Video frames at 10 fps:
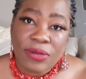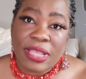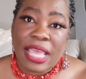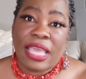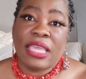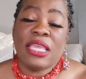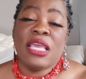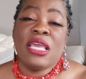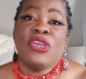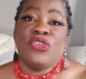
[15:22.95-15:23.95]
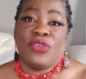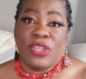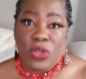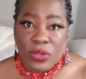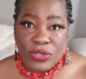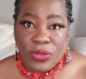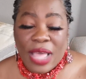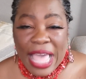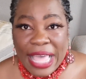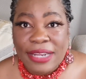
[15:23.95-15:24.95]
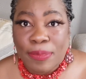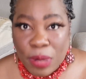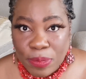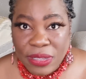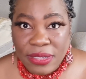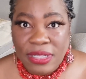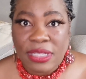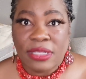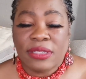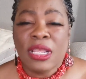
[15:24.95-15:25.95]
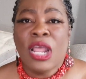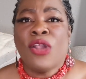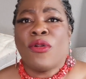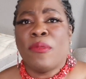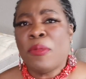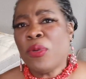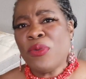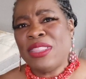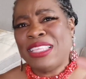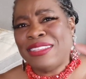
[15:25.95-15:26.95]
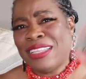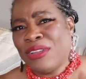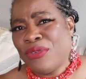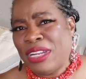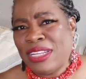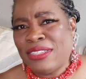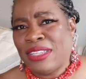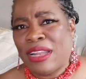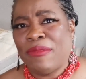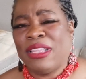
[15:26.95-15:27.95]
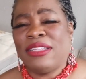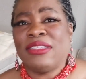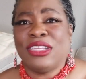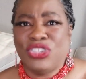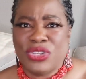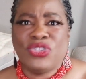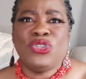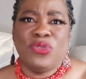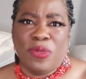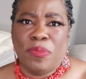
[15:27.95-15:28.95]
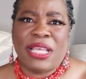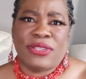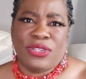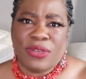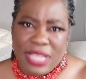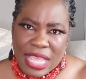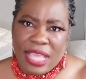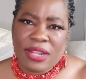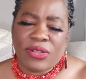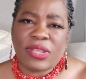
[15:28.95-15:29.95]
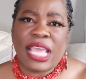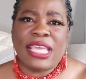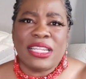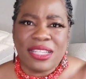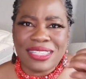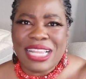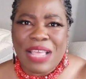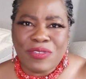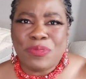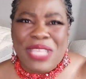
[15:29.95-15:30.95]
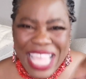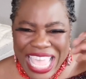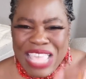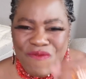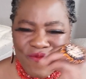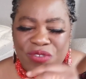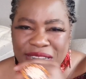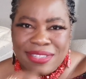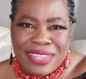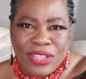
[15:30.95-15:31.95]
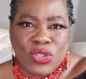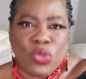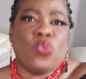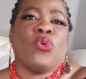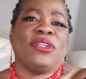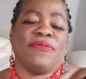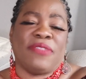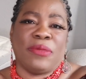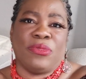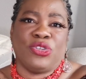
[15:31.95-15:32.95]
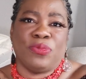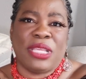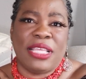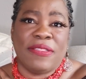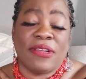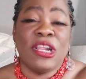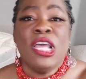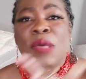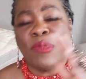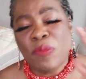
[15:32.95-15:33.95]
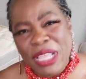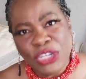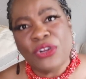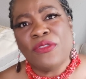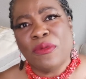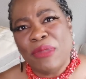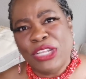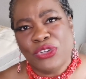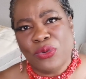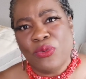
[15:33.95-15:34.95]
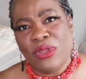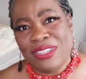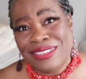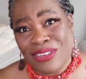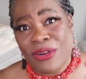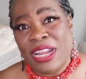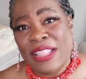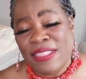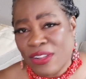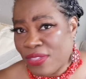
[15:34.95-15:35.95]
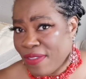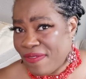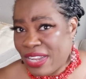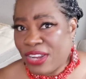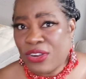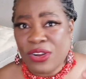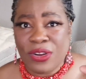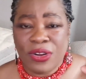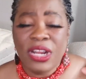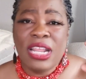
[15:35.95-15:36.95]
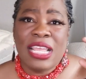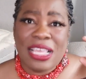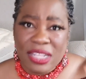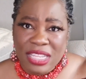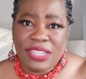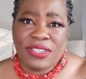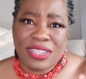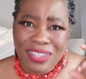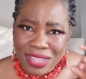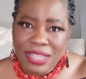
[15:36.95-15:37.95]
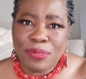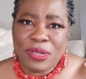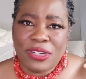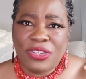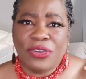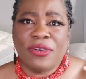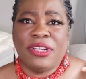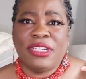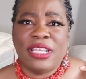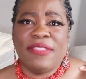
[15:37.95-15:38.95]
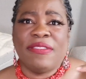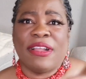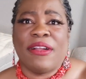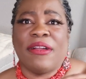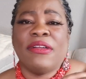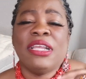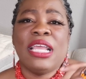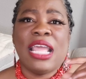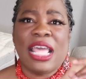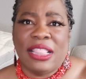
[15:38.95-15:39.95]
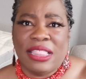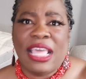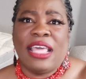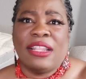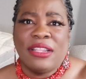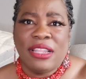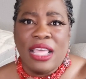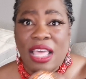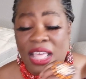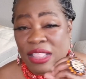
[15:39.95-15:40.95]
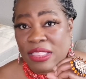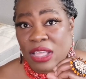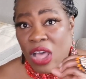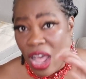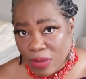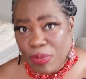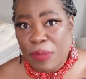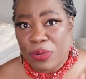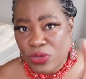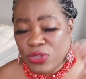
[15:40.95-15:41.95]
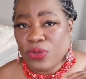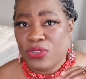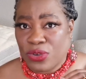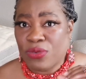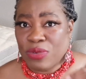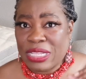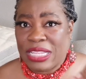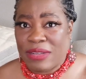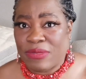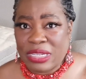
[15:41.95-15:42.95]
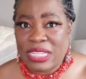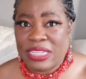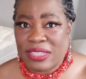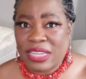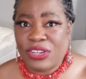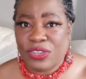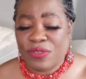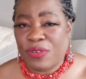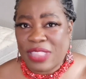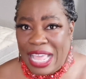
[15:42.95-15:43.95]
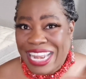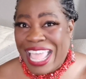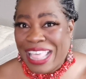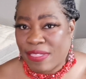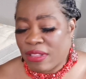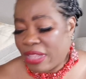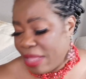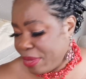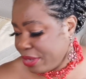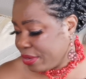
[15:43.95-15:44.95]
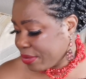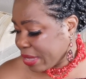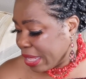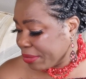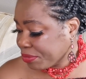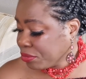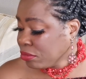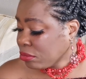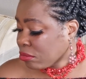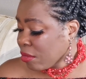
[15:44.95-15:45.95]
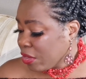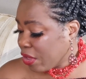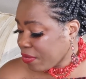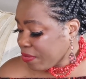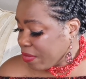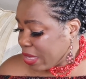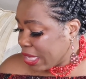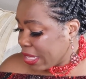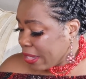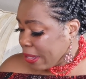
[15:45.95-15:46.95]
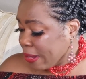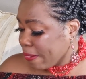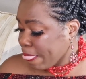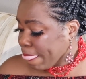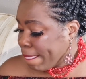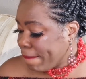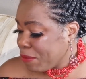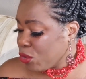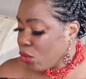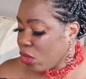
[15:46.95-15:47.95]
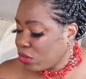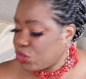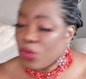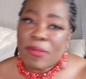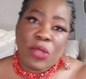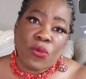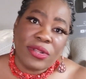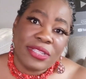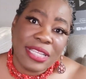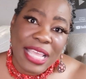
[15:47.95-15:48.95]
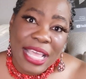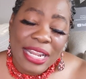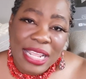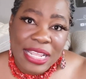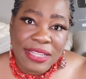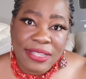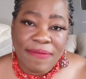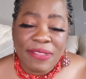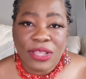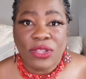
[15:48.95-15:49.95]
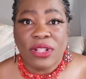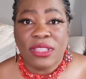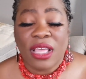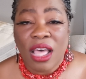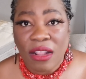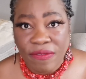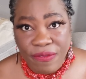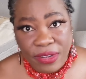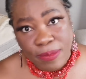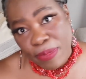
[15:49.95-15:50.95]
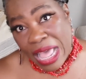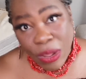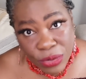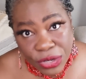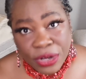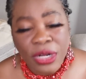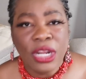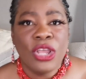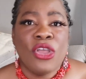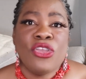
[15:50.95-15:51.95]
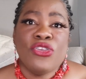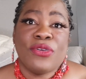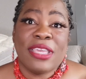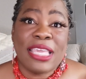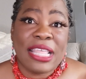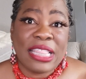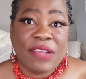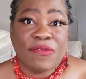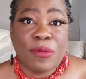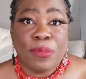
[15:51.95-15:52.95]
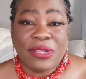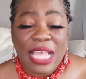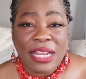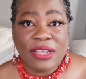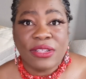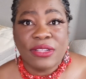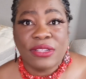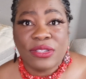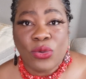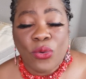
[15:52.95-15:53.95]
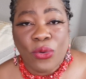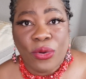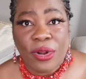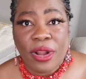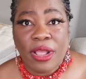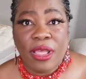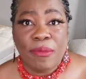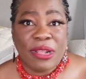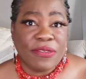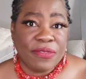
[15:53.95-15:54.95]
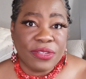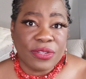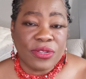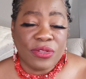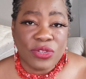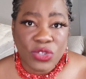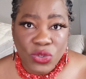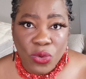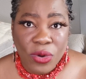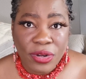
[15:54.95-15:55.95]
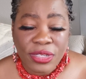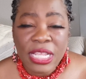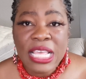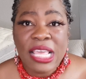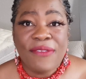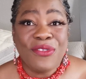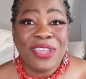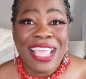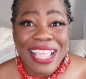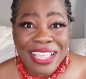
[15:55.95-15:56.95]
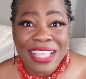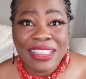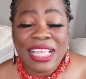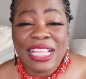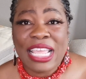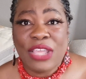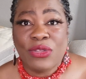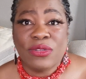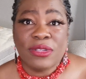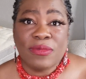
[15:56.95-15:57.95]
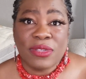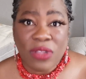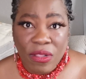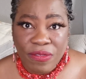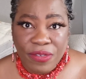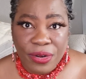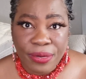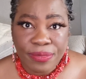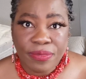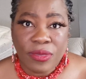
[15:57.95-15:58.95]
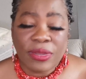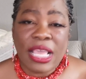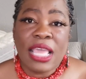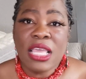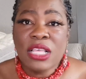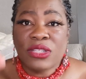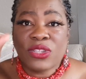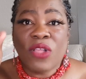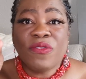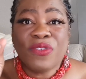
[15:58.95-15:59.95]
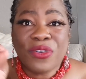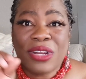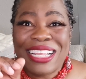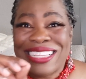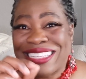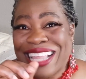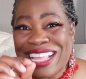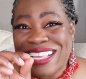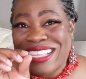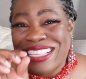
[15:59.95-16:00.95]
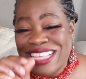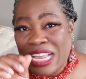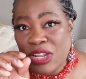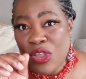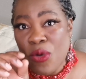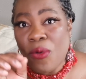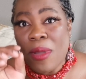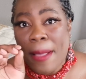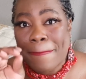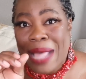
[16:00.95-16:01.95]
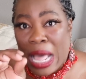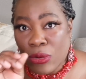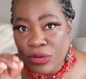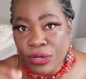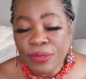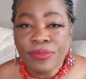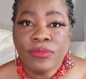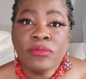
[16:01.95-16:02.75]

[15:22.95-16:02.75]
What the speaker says: Okay, you can also add poppy seeds. Remember, with these ingredients that I'm listing, just do the best you can. Okay, it doesn't have to be every single one of them should be in there, but make sure the major ones are in there. The vinegar, at least a little bit of urine in there, and then the hot peppers. Those are really, really essential for that, and the lemon. Okay. The other thing you also might want to get is something called the hot foot powder. You can get that from botanicas or metaphysical stores. If you can't get that, get you some sulfur. Okay, sulfur is like a yellow powder.